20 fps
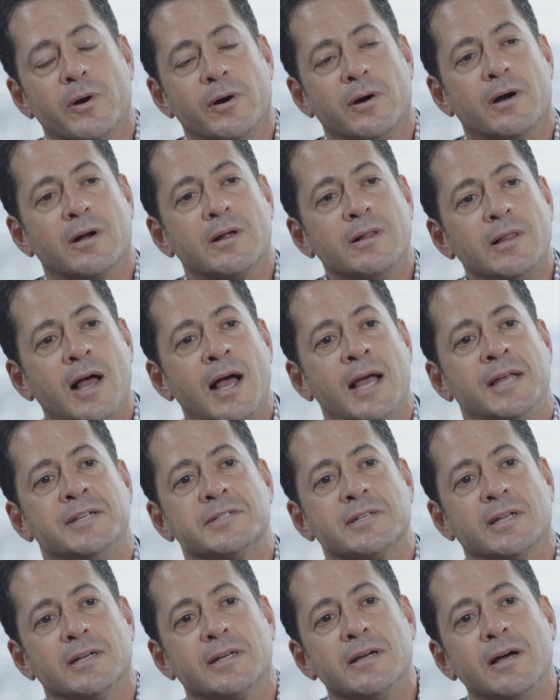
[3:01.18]
where our
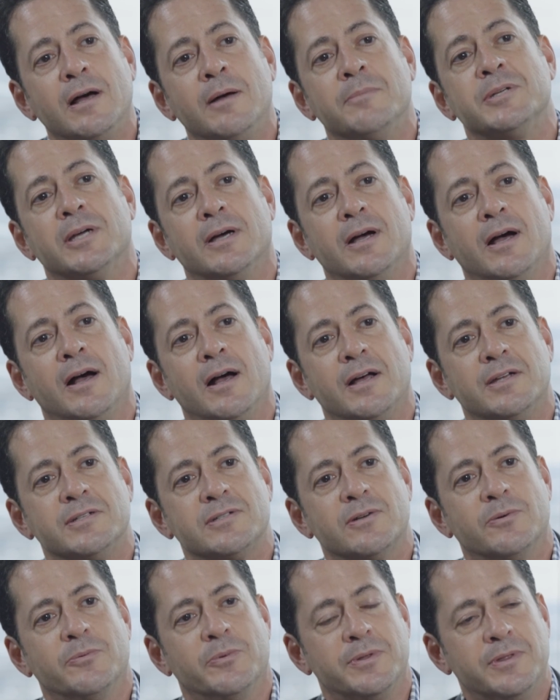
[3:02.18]
clients could come to
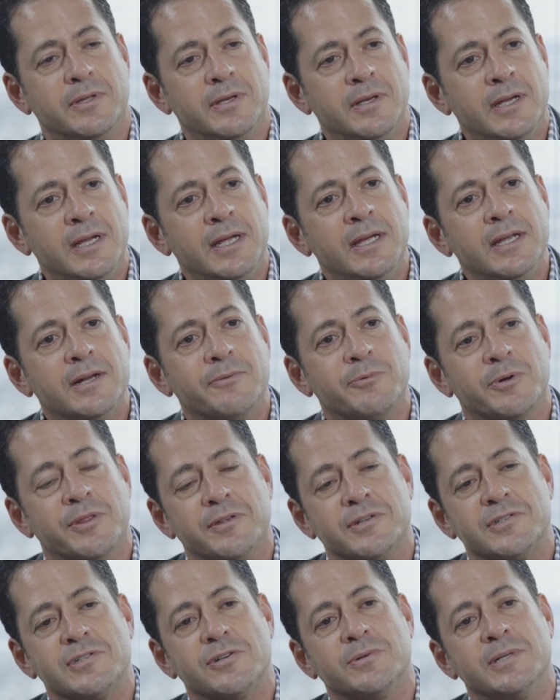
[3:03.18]
us with a need,
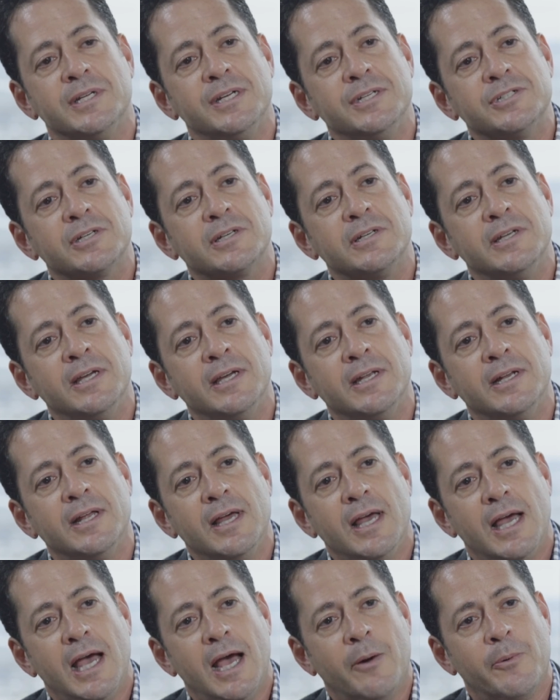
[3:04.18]
with a strategic need,
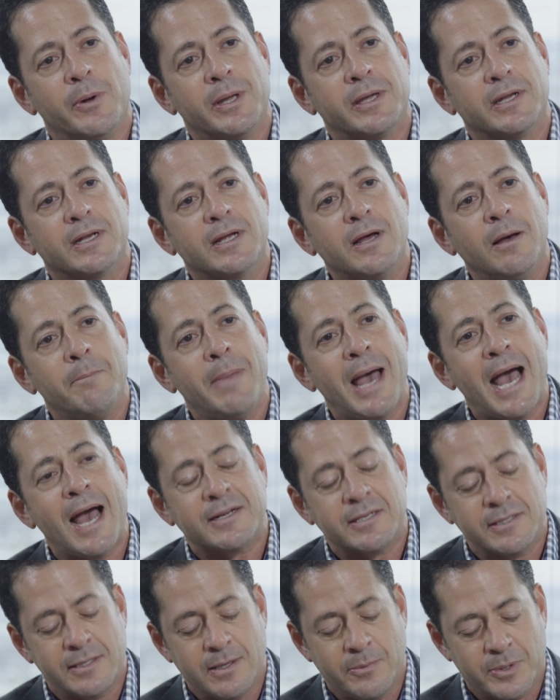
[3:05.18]
and we could come
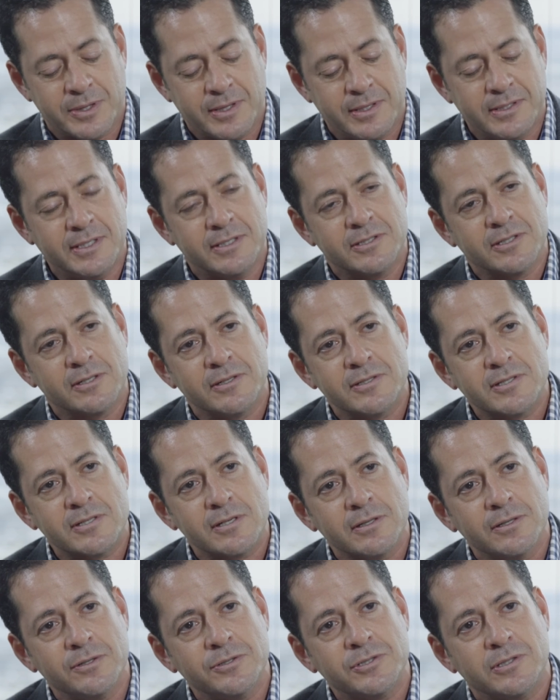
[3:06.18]
back to them with a digital
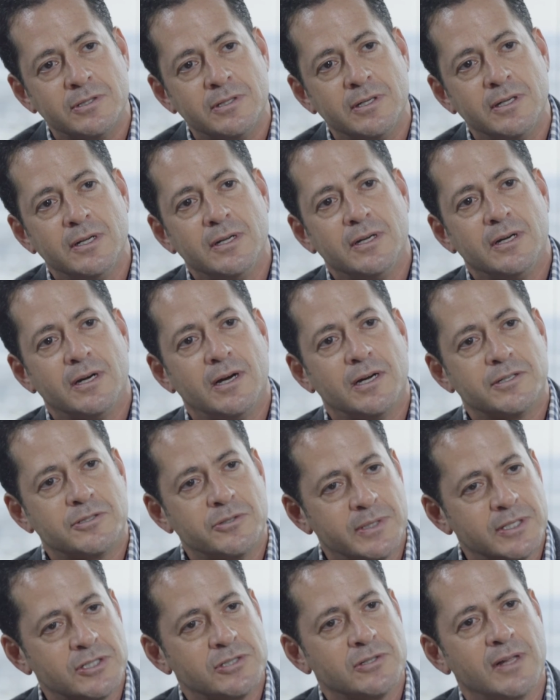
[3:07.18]
solution, a
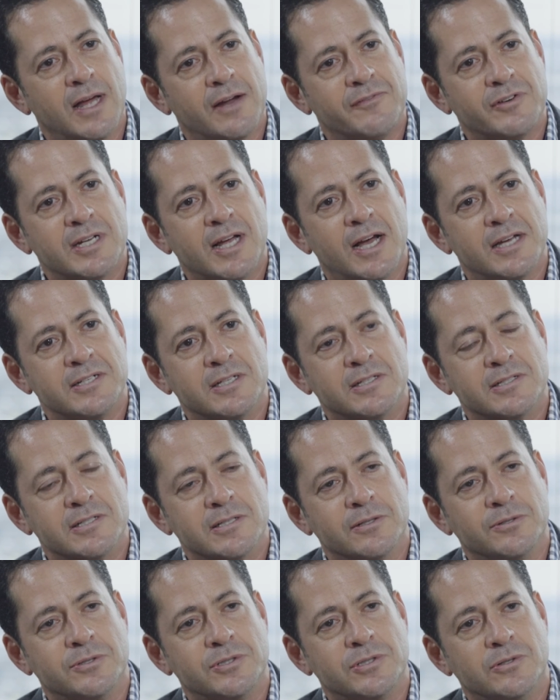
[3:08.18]
traditional advertising
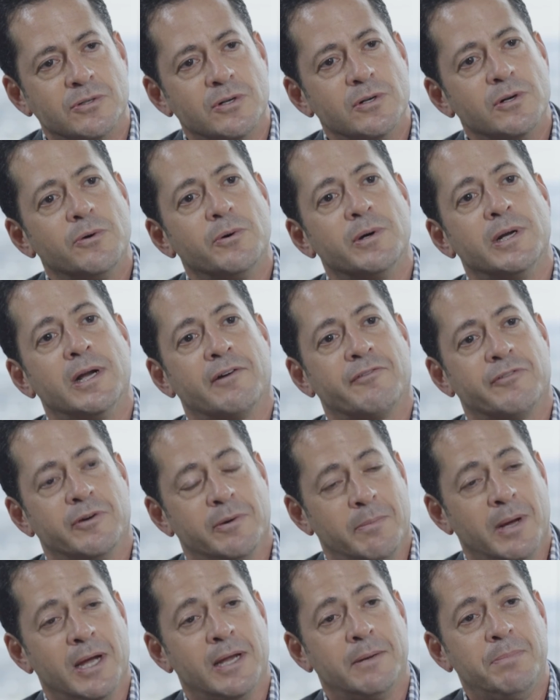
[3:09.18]
solution, whatever
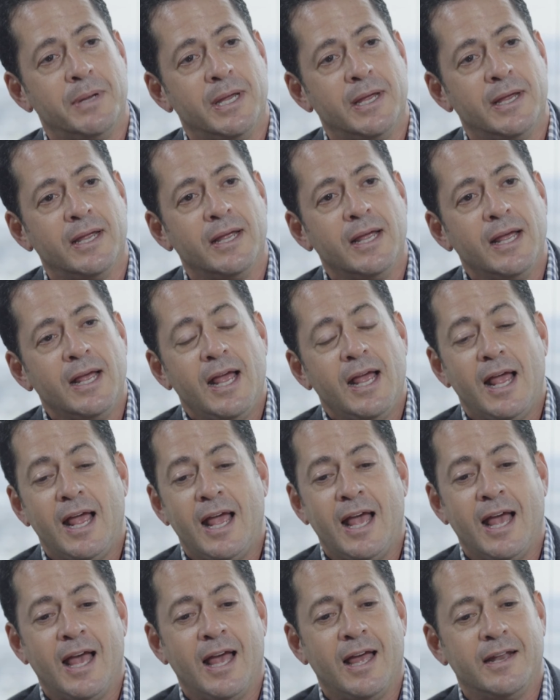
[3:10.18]
it might be.
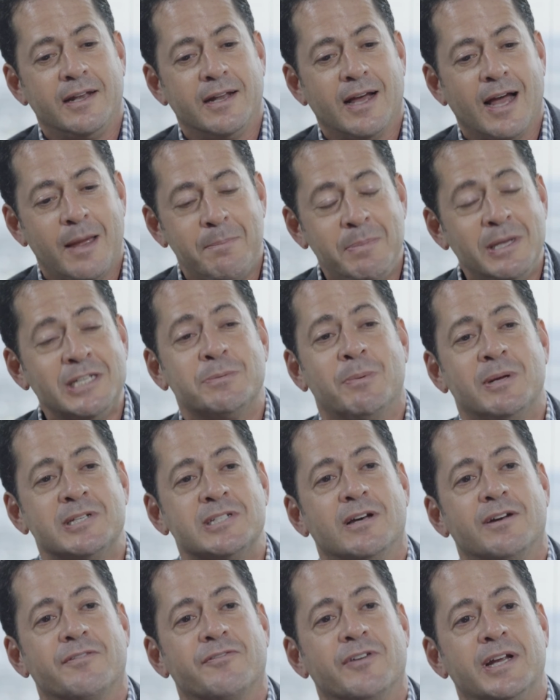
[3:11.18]
And I pinch
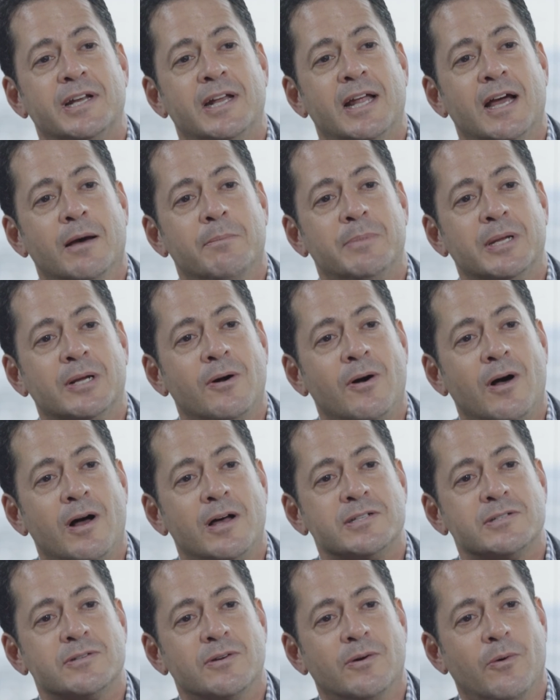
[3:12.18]
myself right now
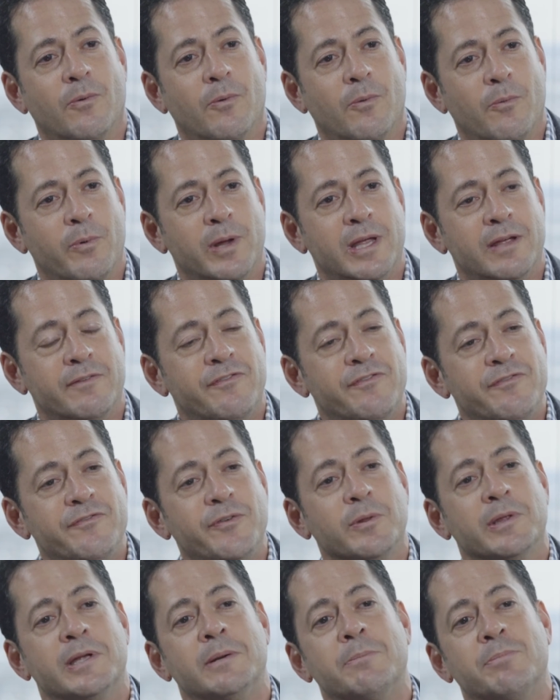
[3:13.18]
because we've
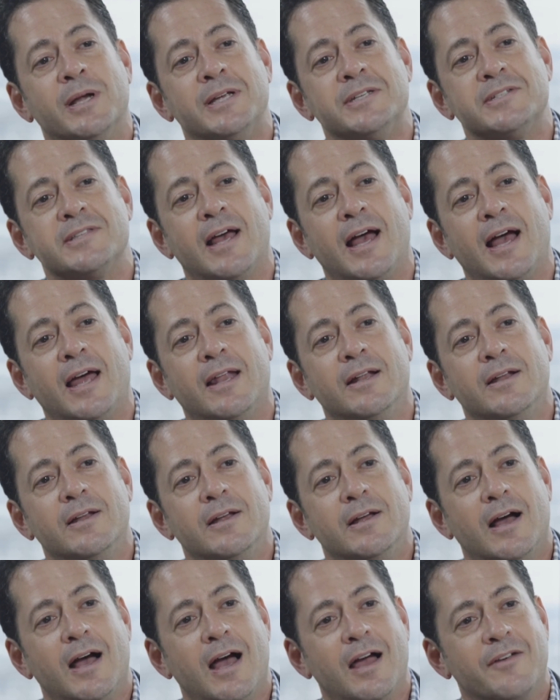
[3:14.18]
fully embraced that
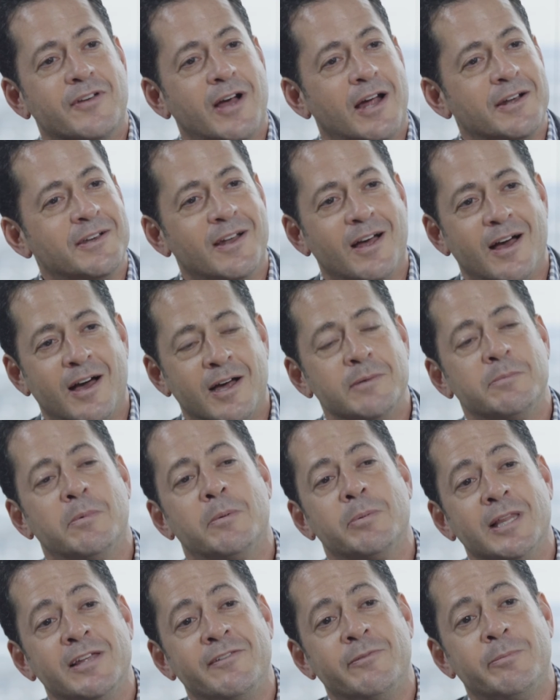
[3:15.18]
I've got an
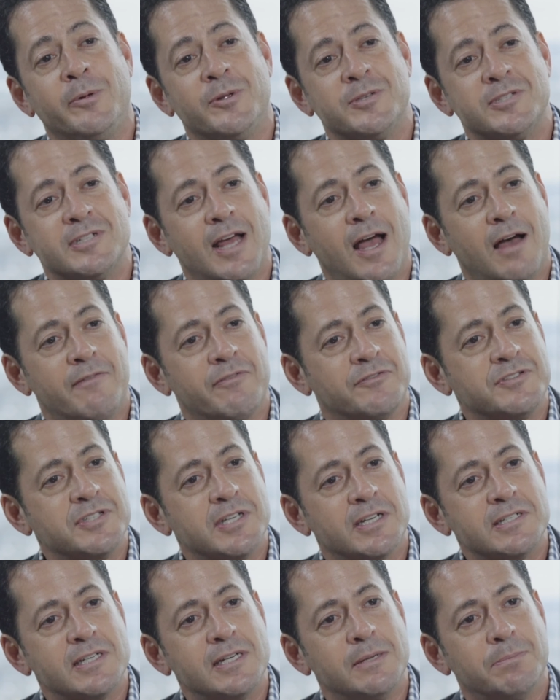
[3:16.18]
unbelievable staff of
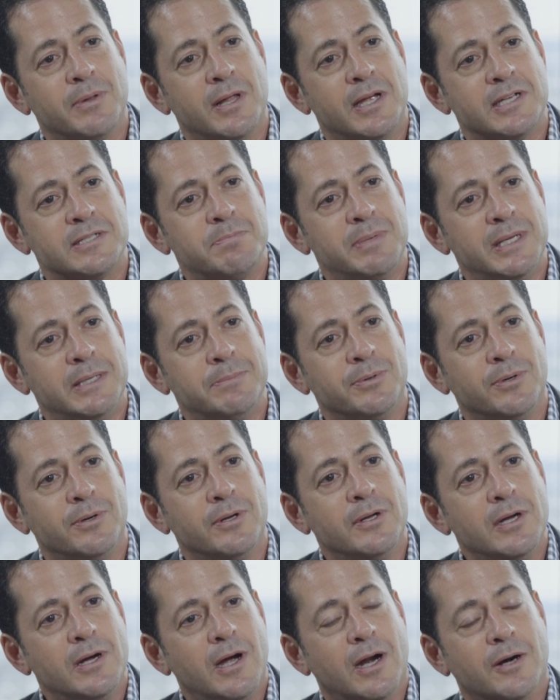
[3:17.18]
60 plus
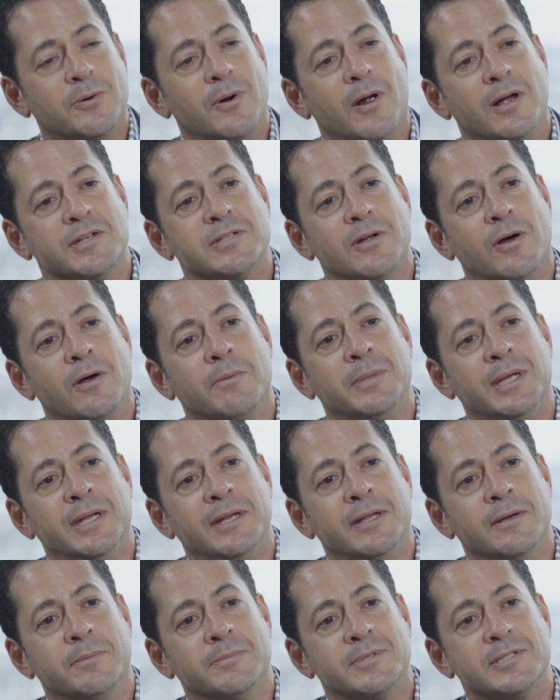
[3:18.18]
people across all
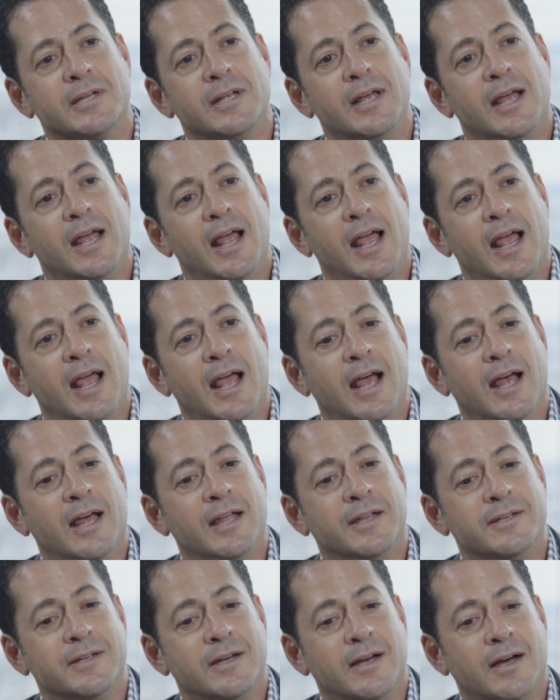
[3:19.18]
mediums, and